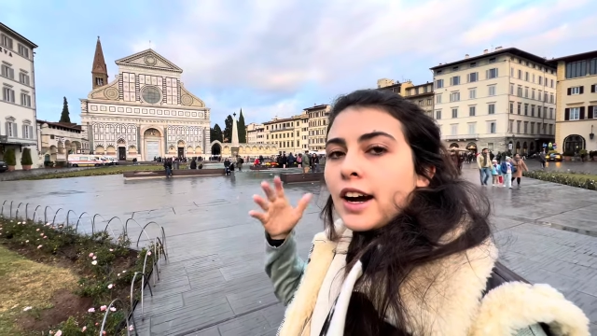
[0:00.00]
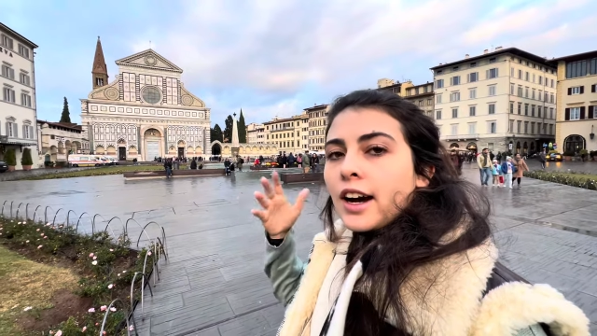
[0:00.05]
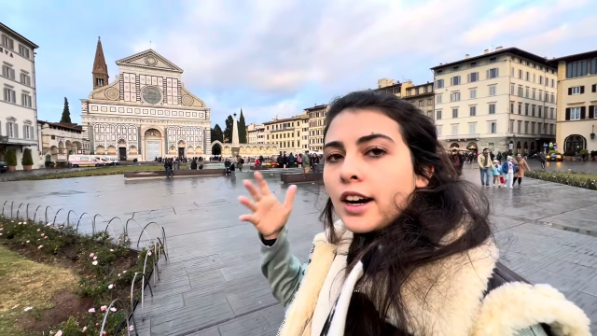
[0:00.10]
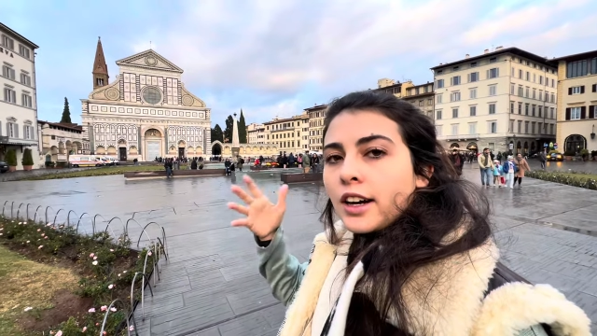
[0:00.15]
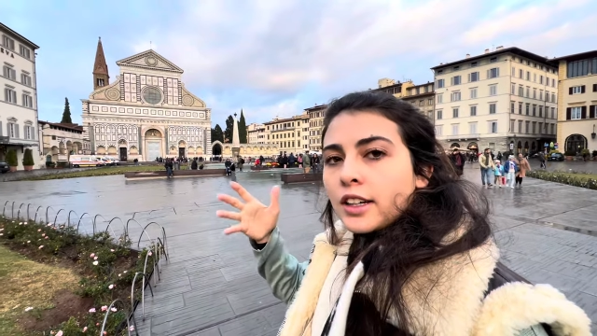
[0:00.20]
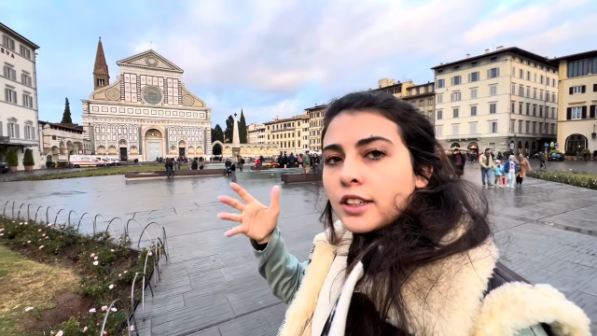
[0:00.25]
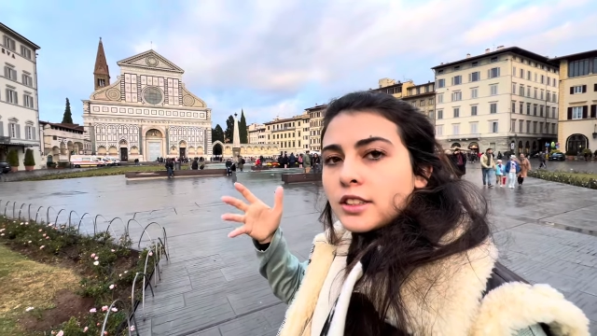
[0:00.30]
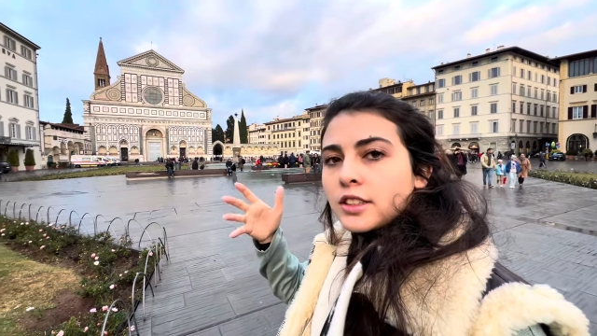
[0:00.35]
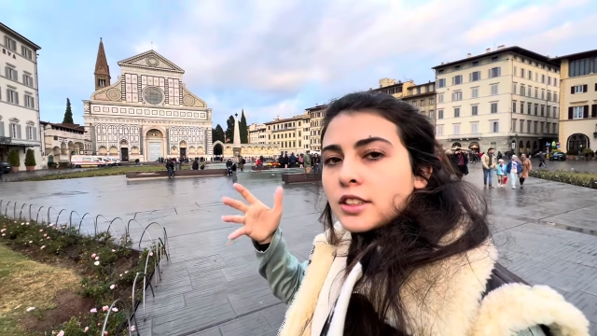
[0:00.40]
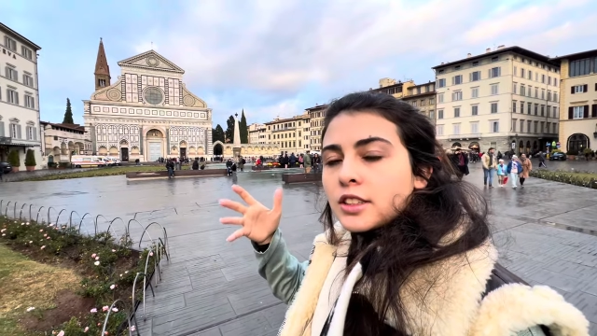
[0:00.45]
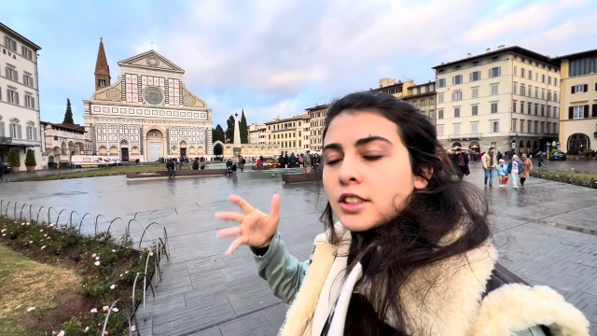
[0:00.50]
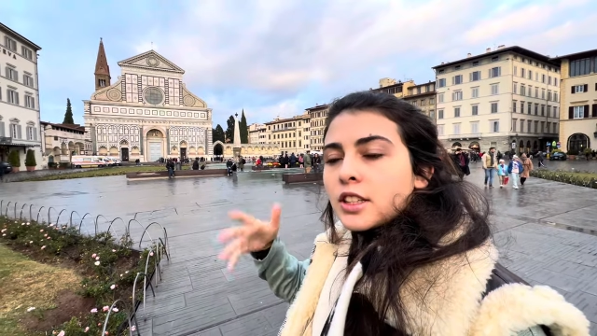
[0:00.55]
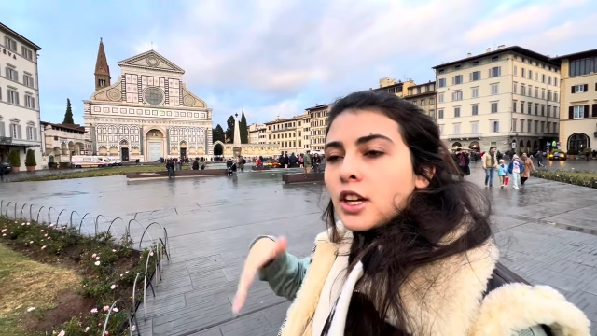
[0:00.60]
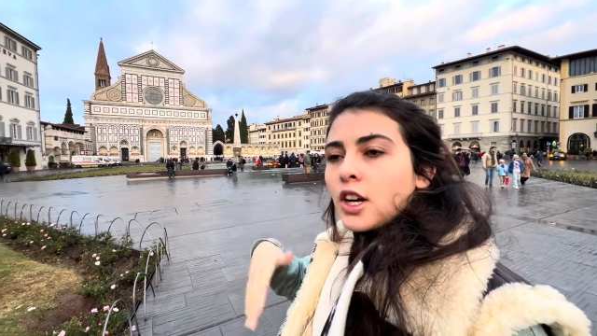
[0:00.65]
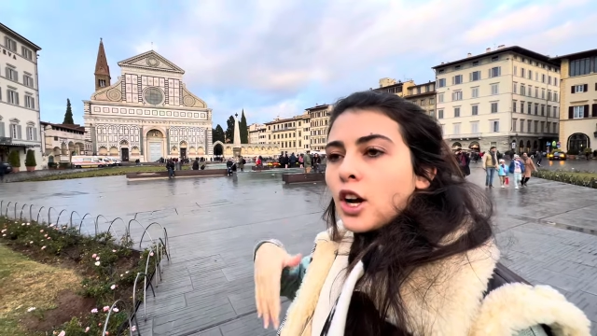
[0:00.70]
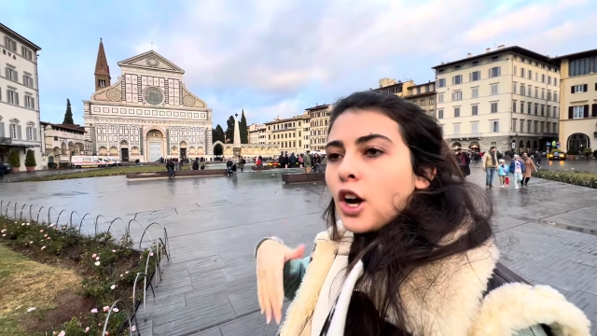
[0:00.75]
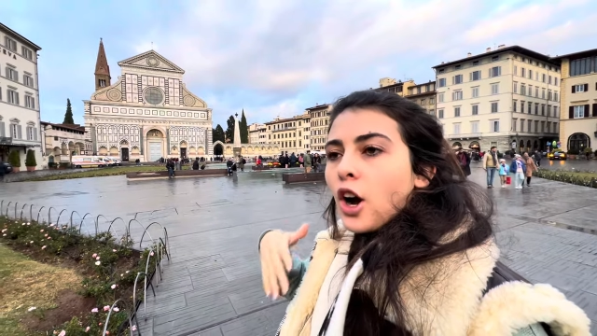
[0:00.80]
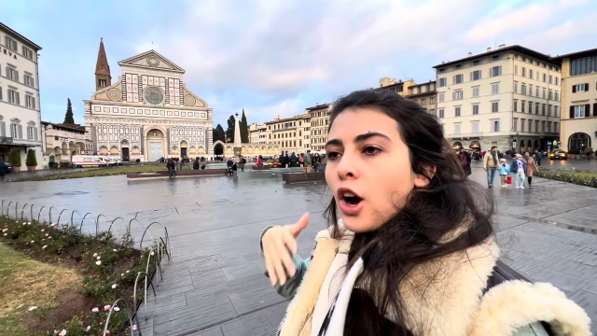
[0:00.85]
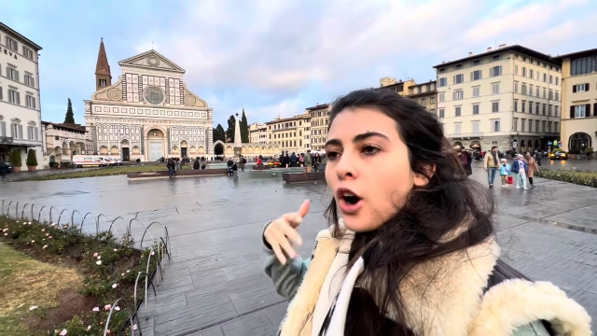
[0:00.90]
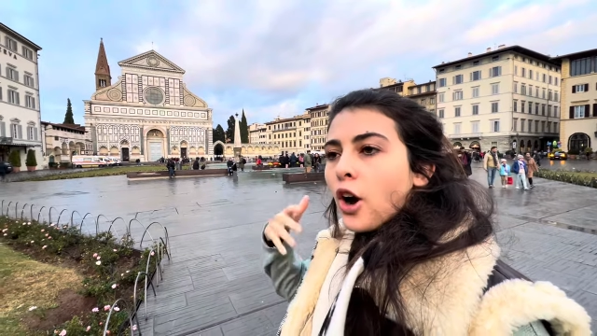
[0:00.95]
arts
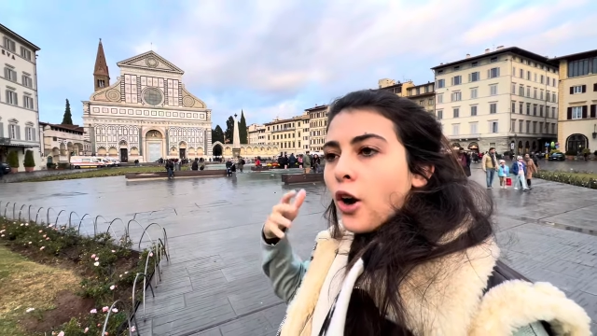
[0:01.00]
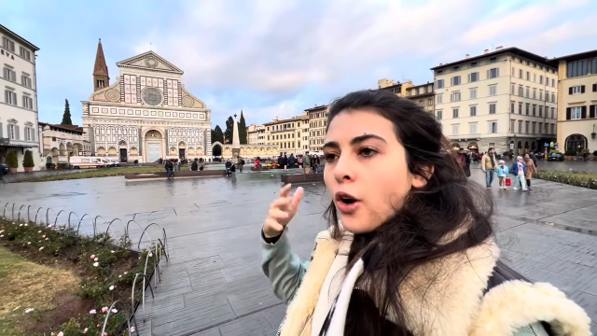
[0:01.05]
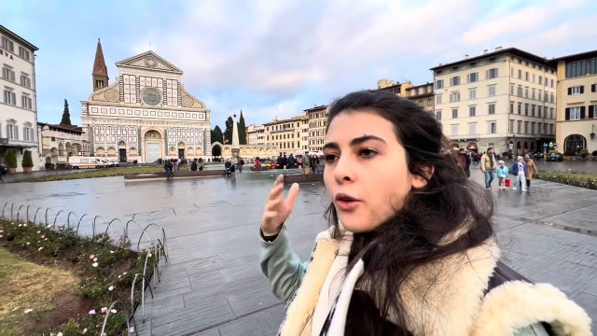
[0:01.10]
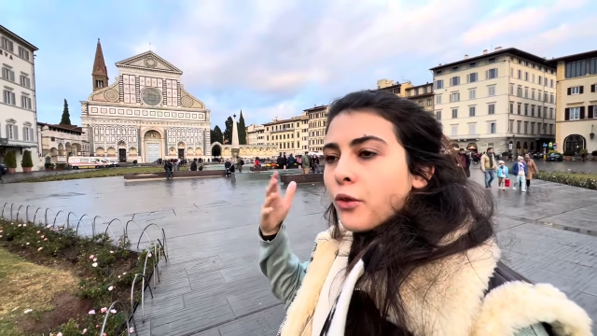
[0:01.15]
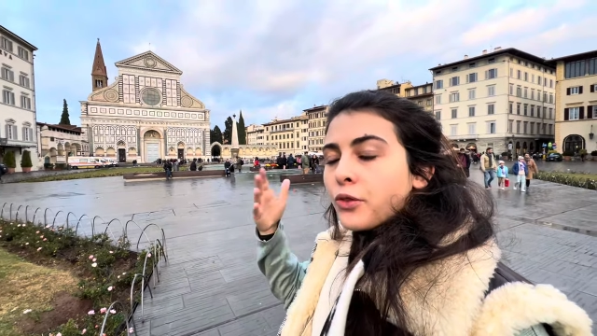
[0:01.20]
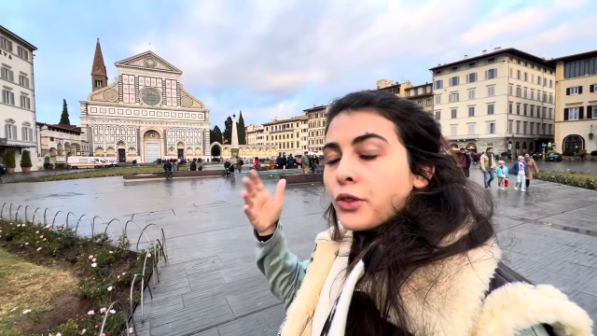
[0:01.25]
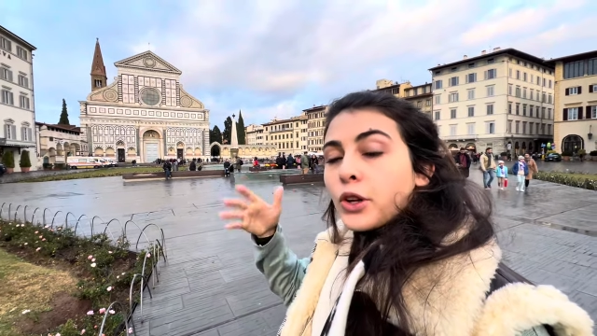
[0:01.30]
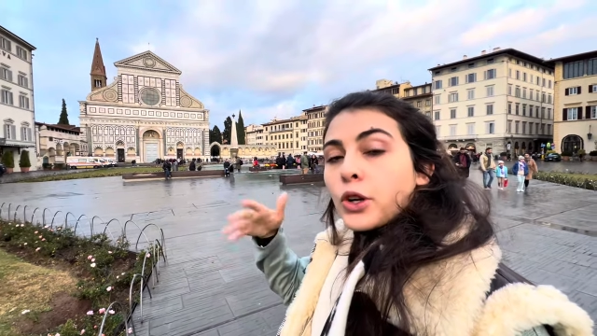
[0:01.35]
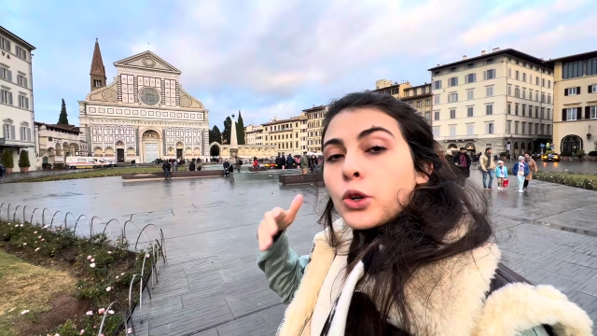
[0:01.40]
of the